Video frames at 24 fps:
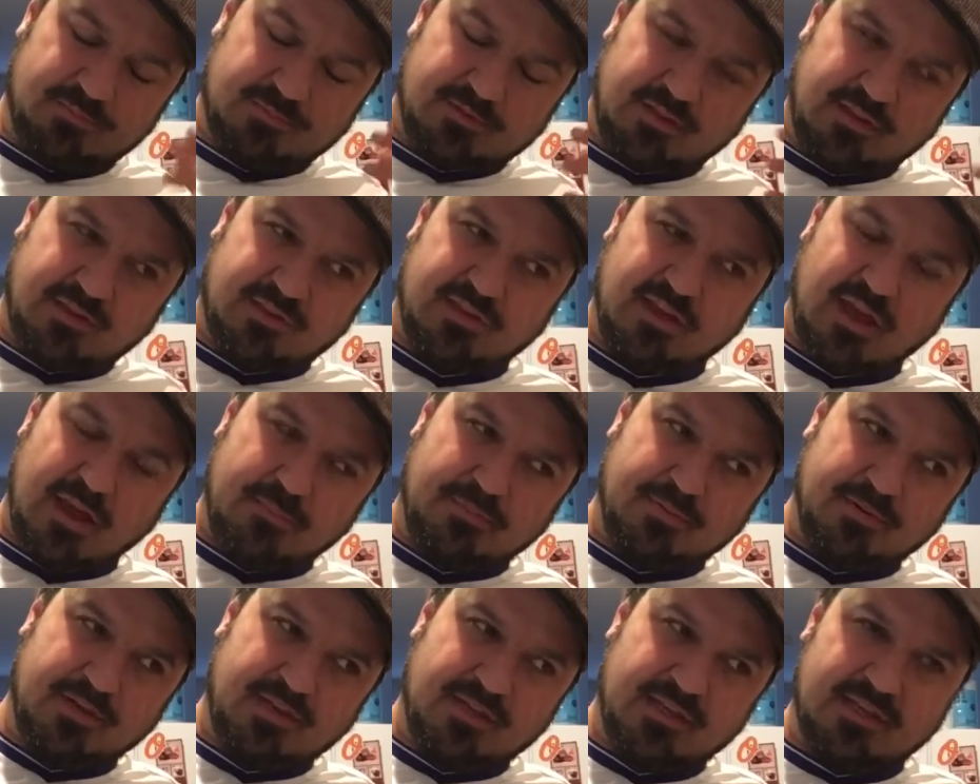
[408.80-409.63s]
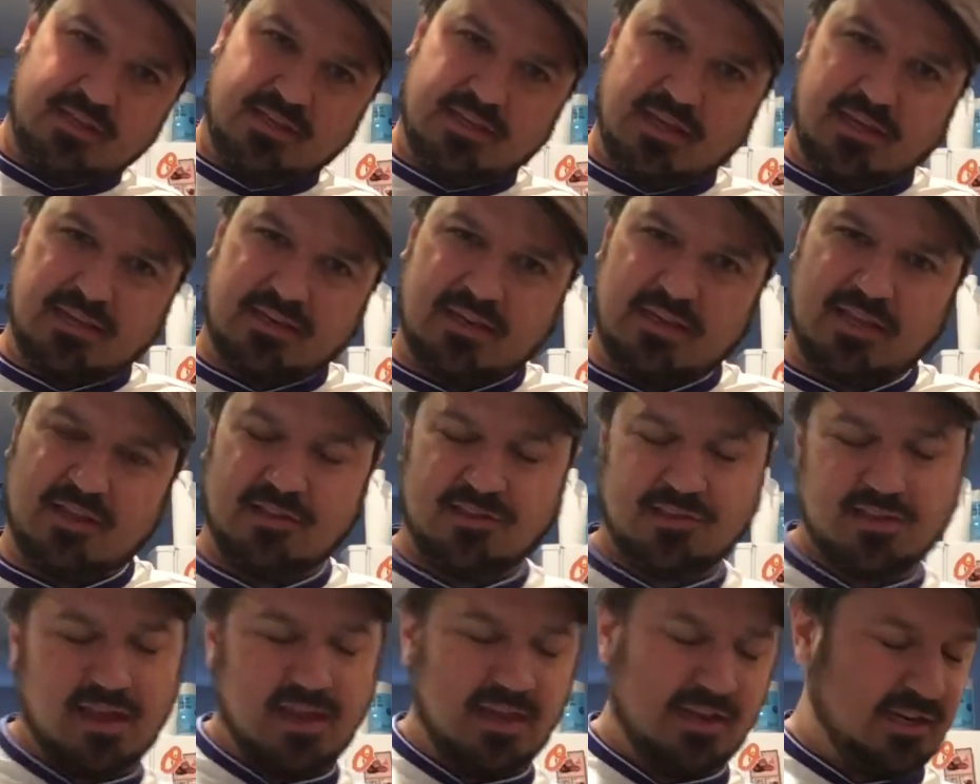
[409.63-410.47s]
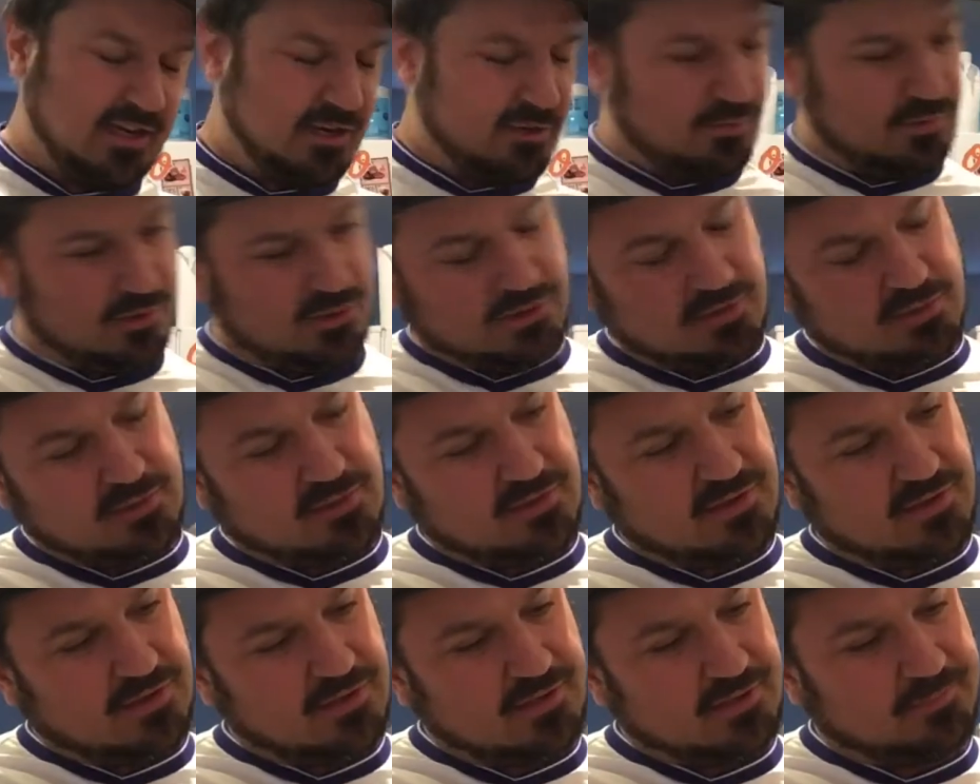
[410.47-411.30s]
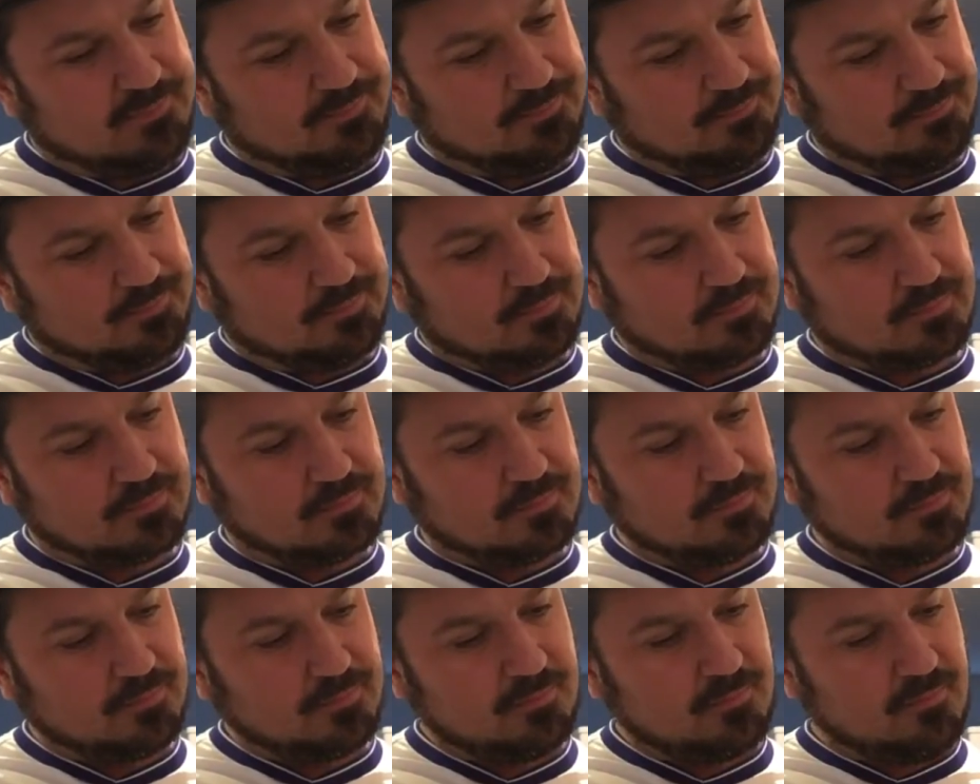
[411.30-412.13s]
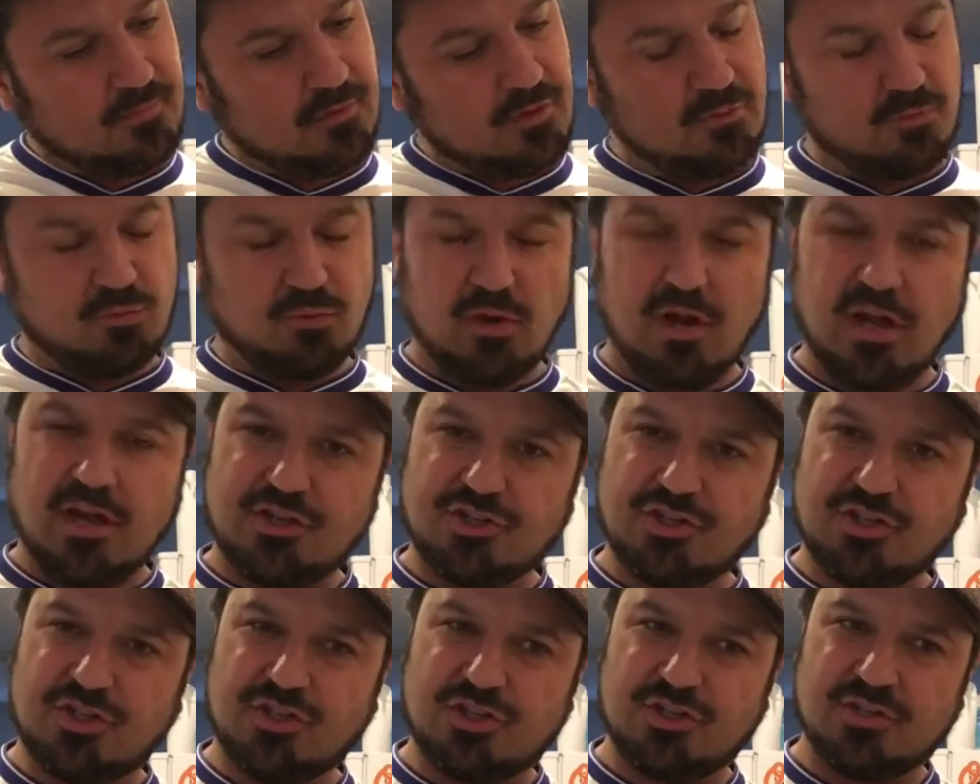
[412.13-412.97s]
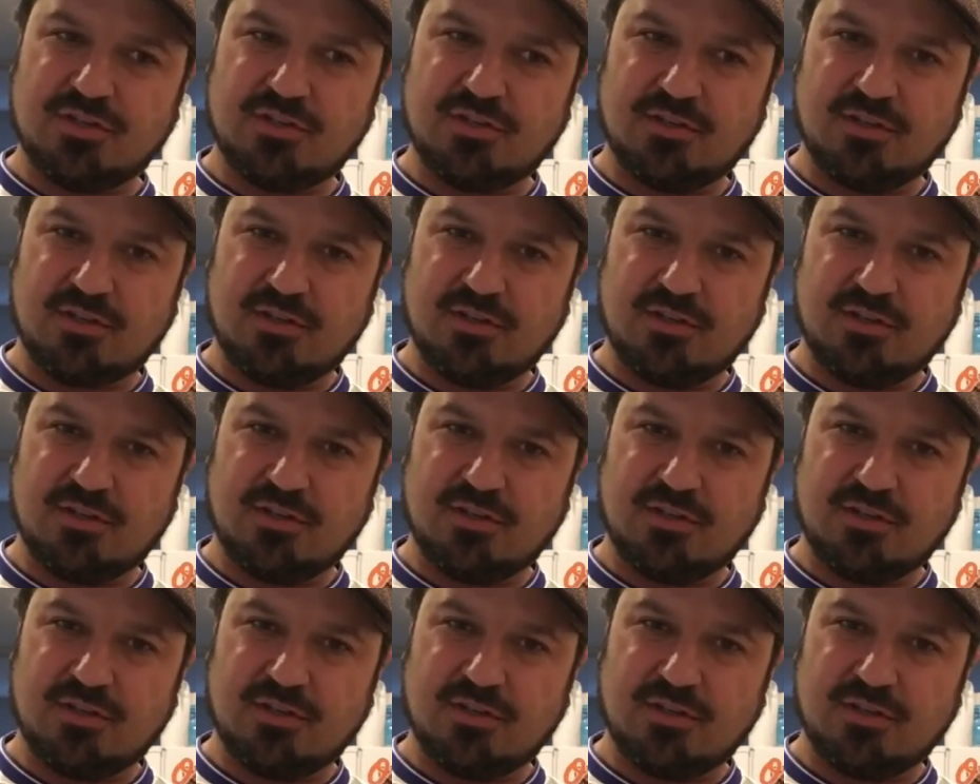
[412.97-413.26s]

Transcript: this uppity yet anxiety reducing rush,